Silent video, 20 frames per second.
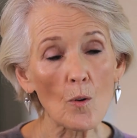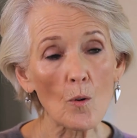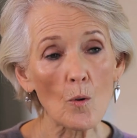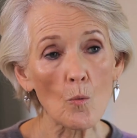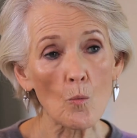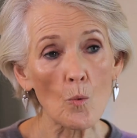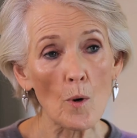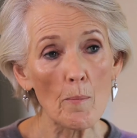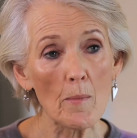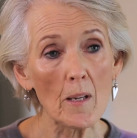
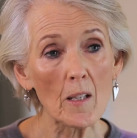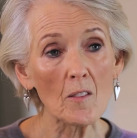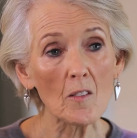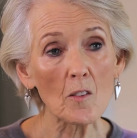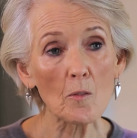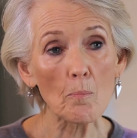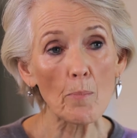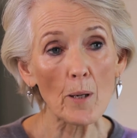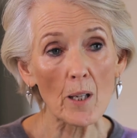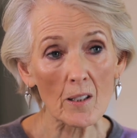women's
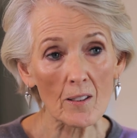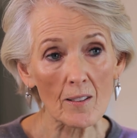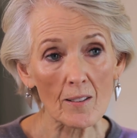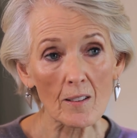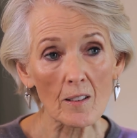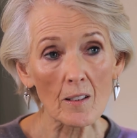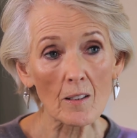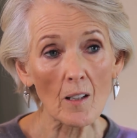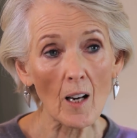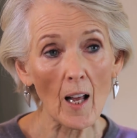
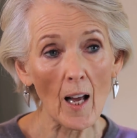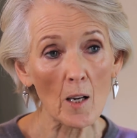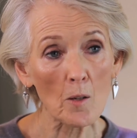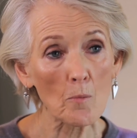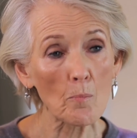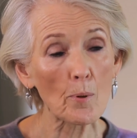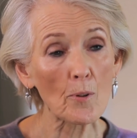personal and